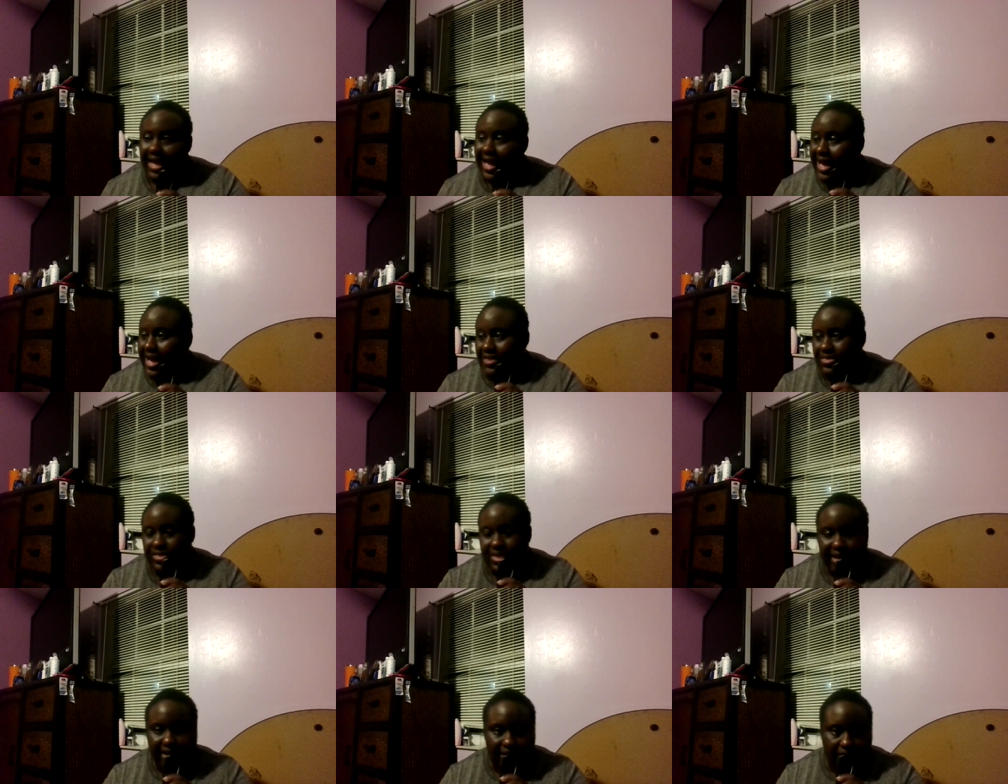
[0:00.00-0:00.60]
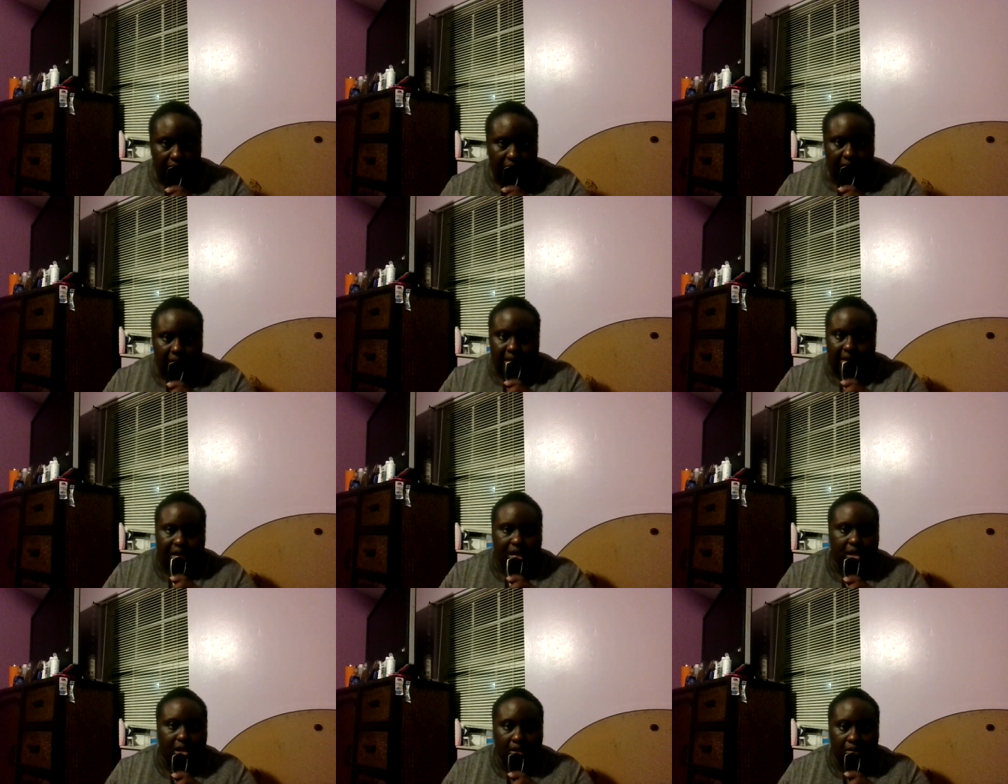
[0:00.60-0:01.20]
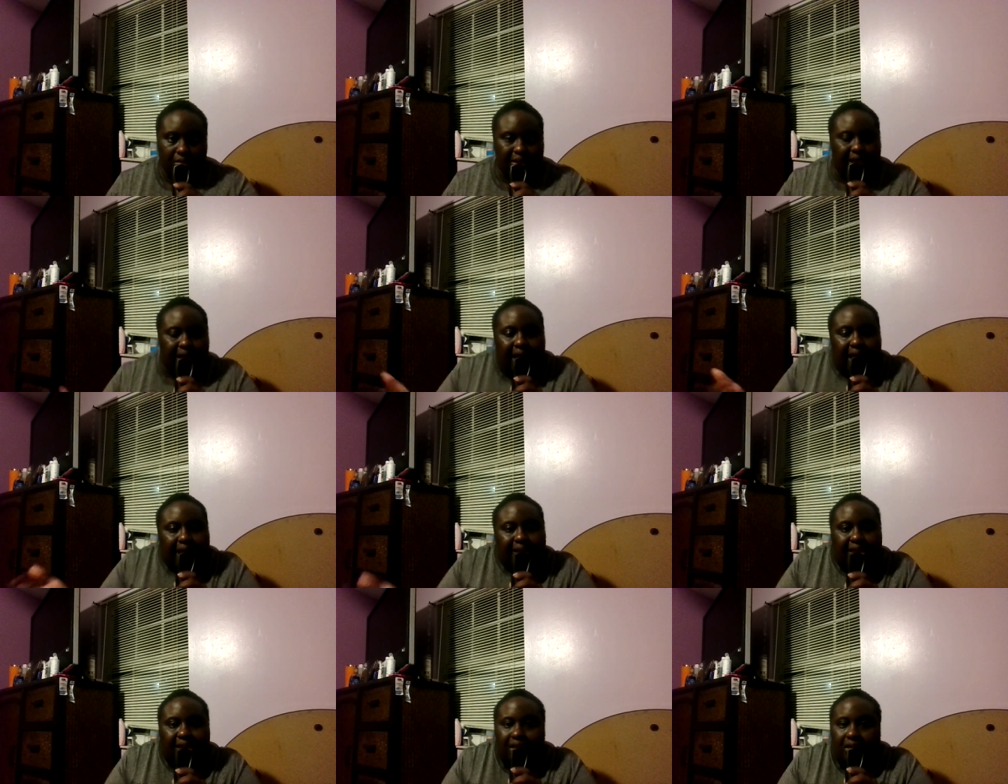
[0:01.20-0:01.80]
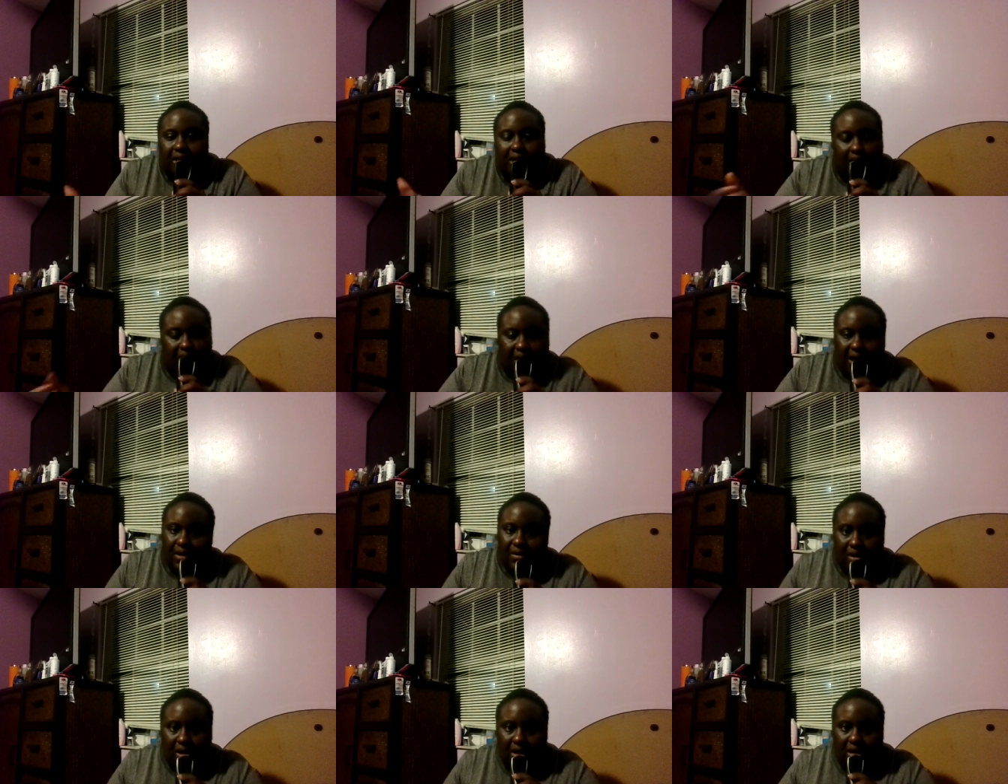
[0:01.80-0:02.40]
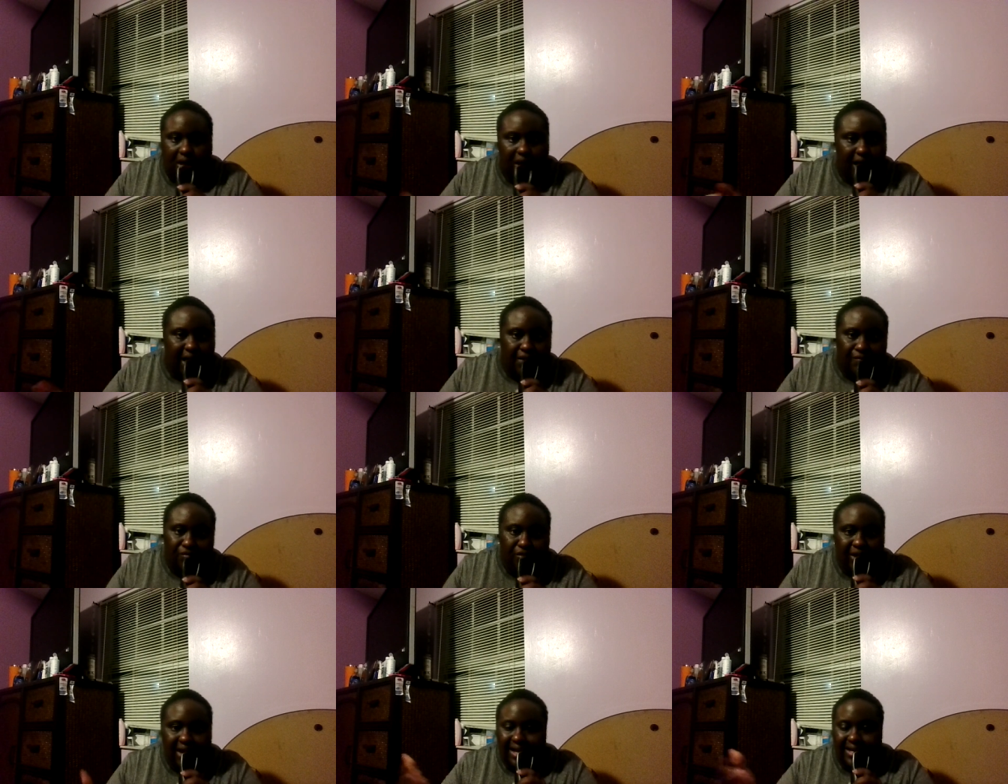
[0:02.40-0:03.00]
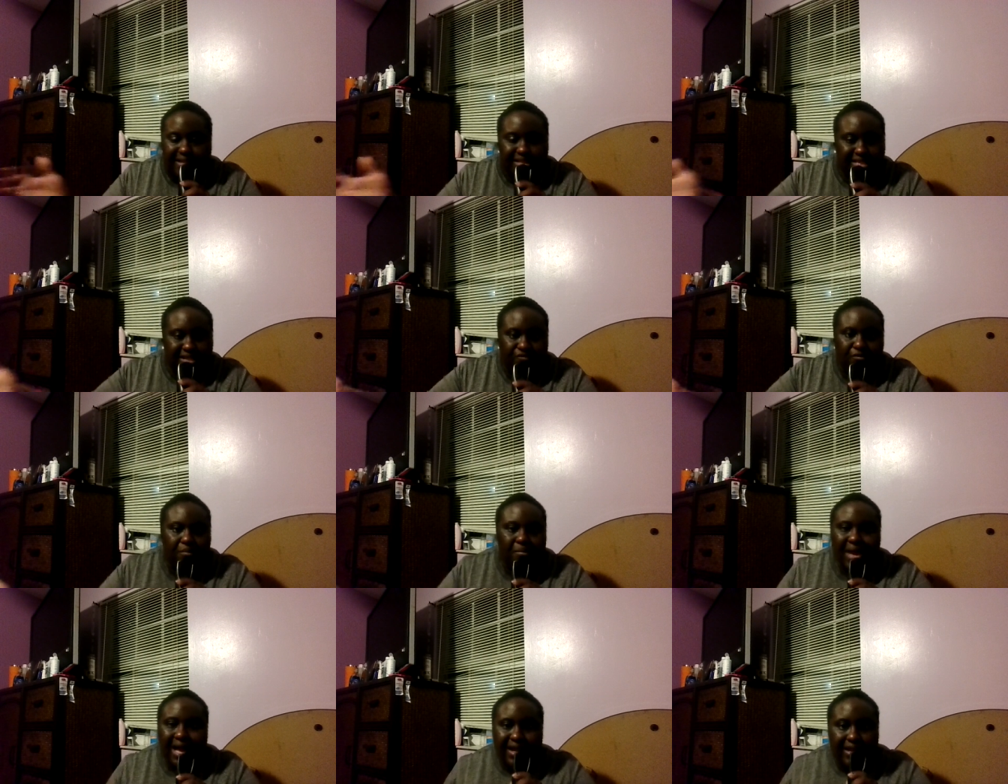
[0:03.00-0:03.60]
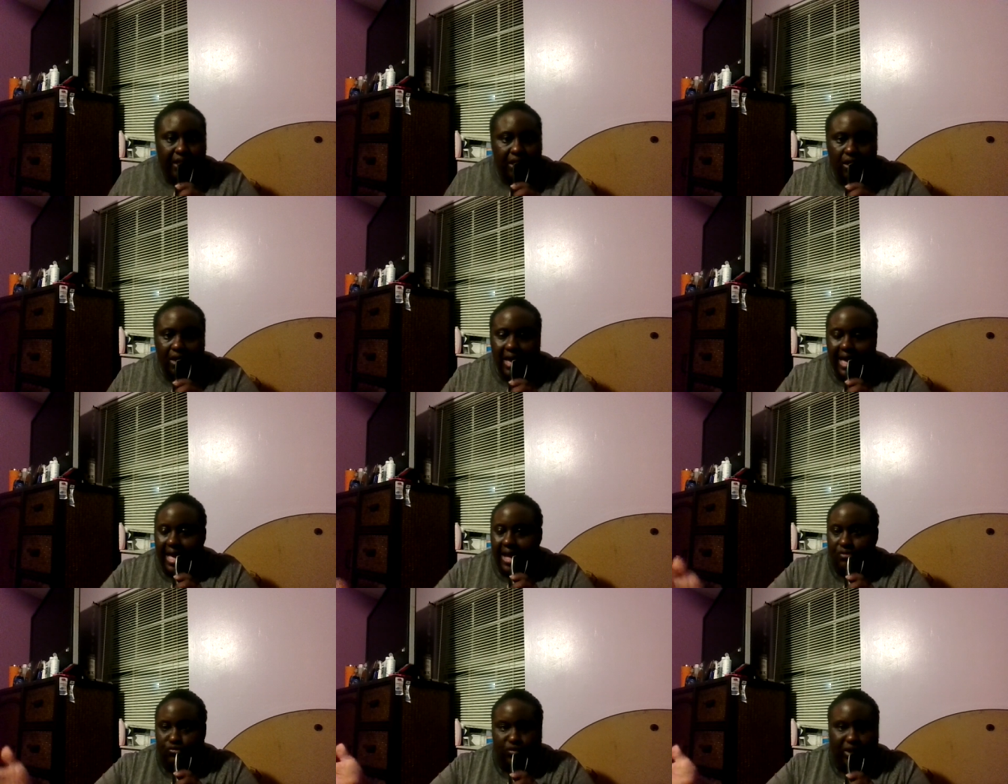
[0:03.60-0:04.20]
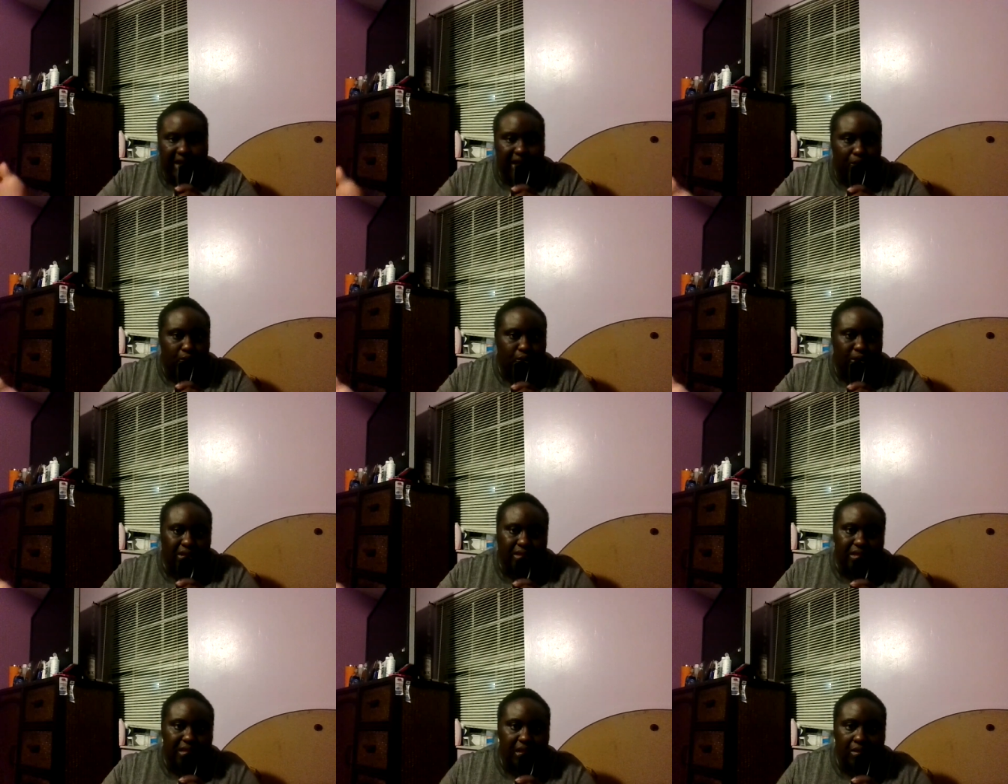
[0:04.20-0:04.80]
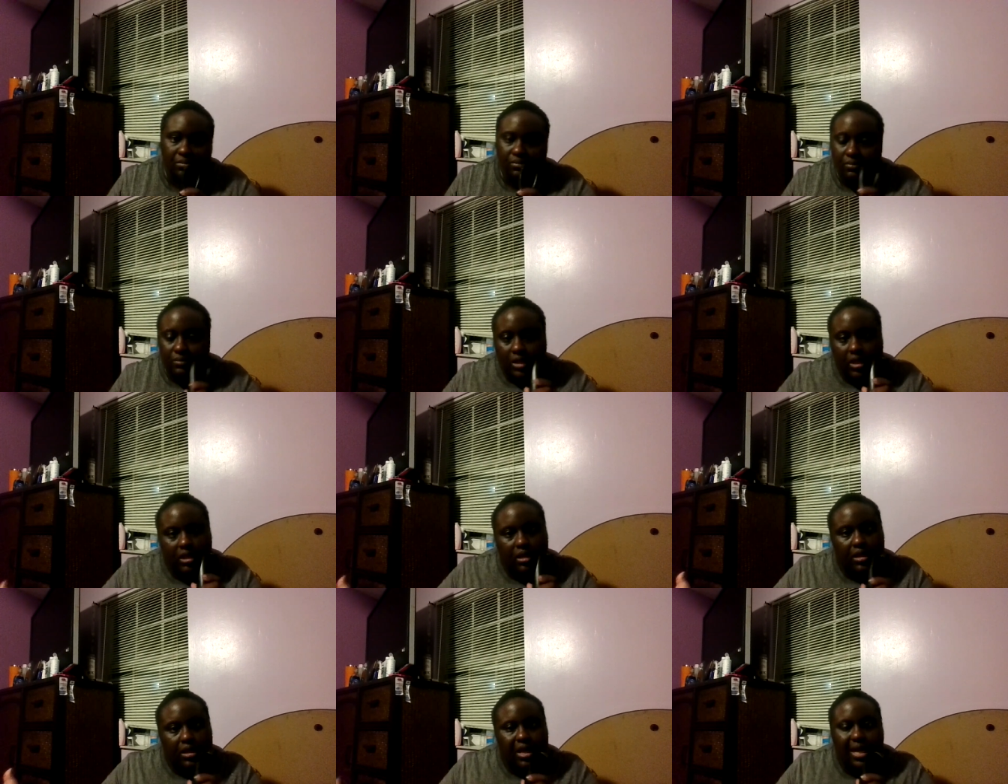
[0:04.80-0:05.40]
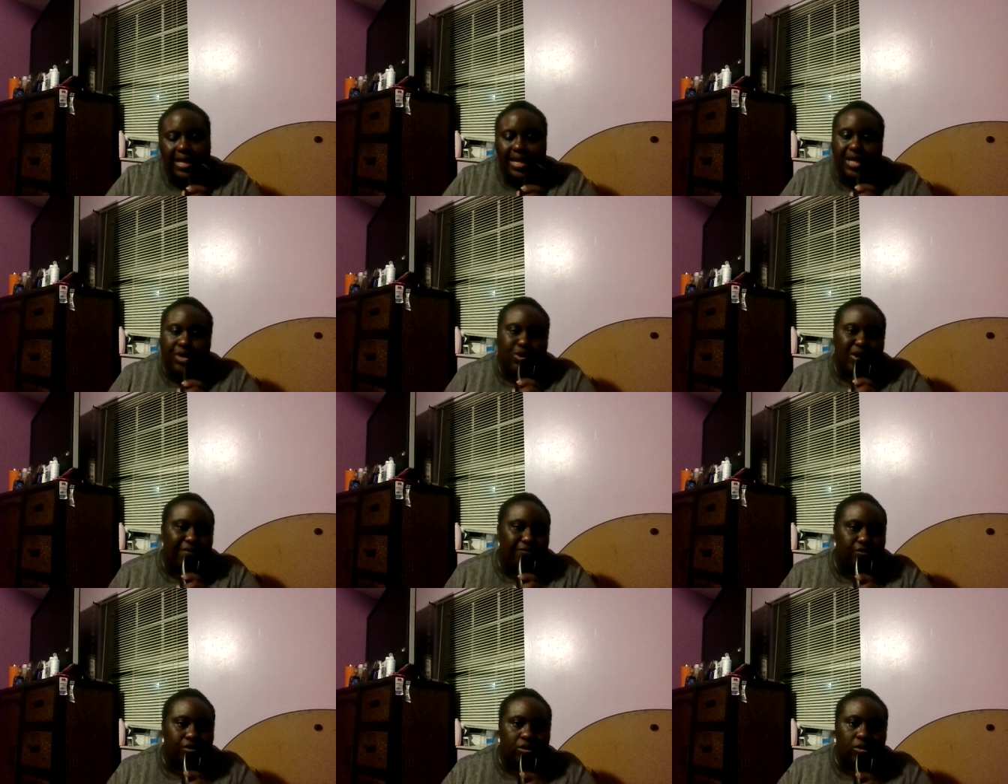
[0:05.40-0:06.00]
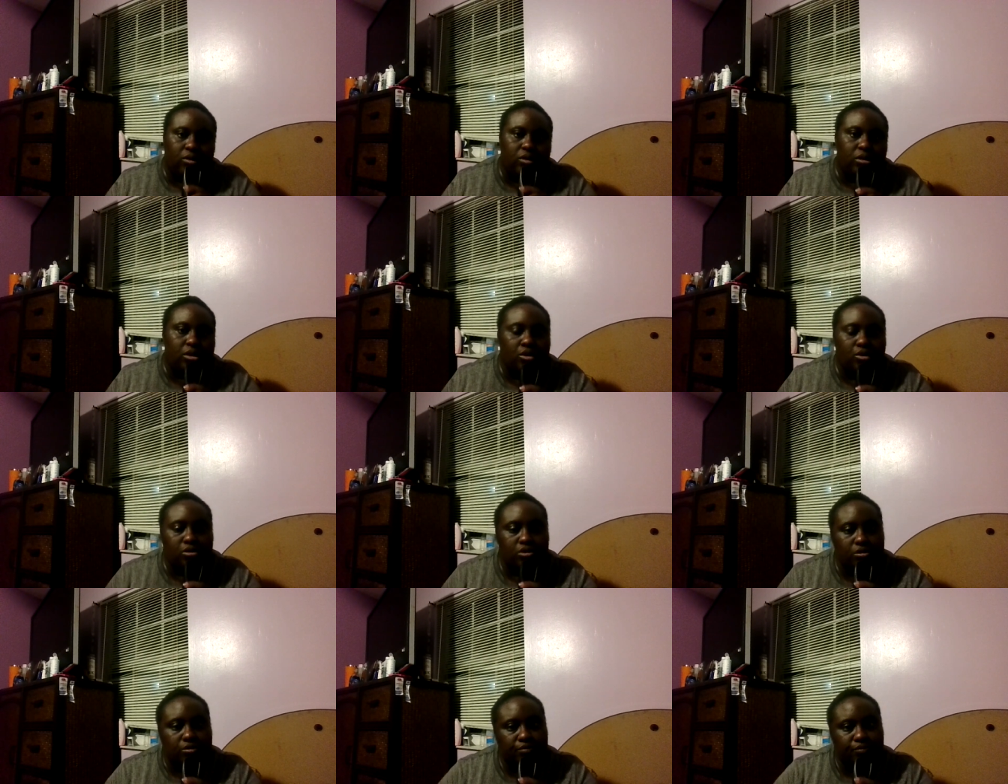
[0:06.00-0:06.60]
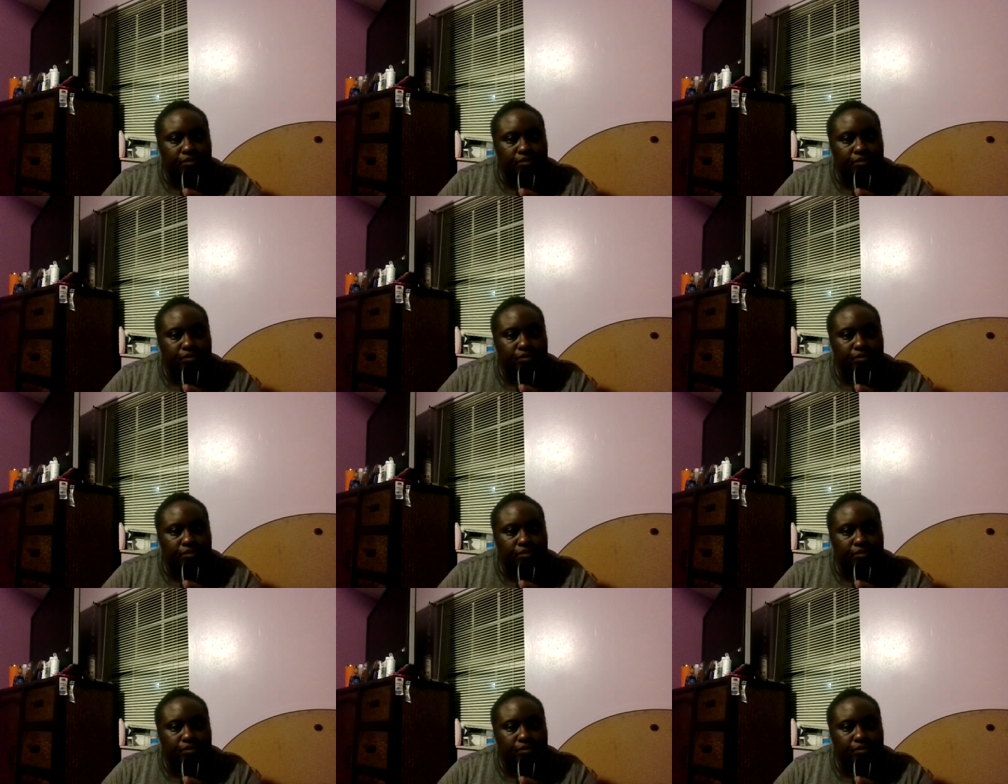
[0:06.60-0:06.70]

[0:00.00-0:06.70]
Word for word: and then um, and then uh, I forgot it's even back there, and rain wet them, and I don't have no clothes.